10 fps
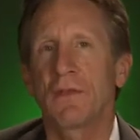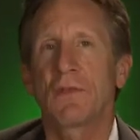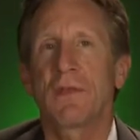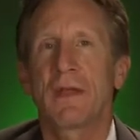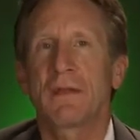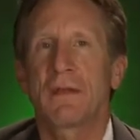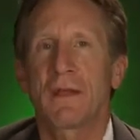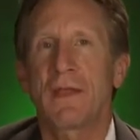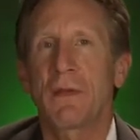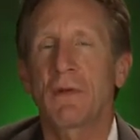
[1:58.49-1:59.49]
so that
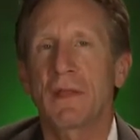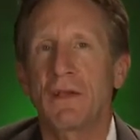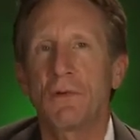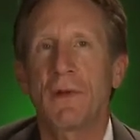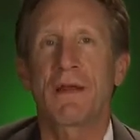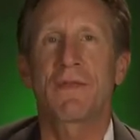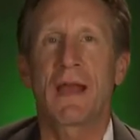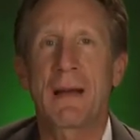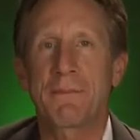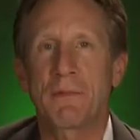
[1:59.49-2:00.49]
uh, they really do have
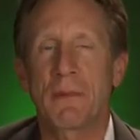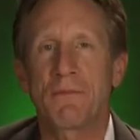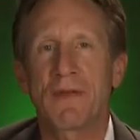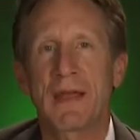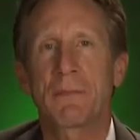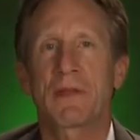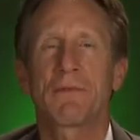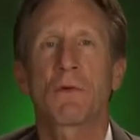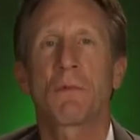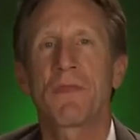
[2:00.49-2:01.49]
the optimum
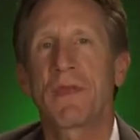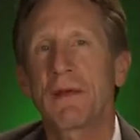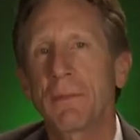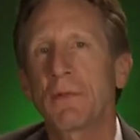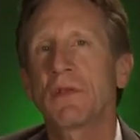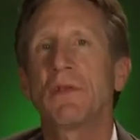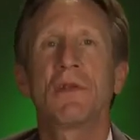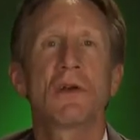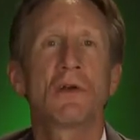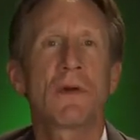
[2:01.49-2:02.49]
family for what they're able to
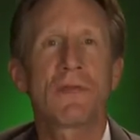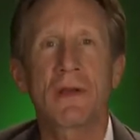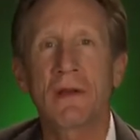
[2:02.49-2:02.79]
do, what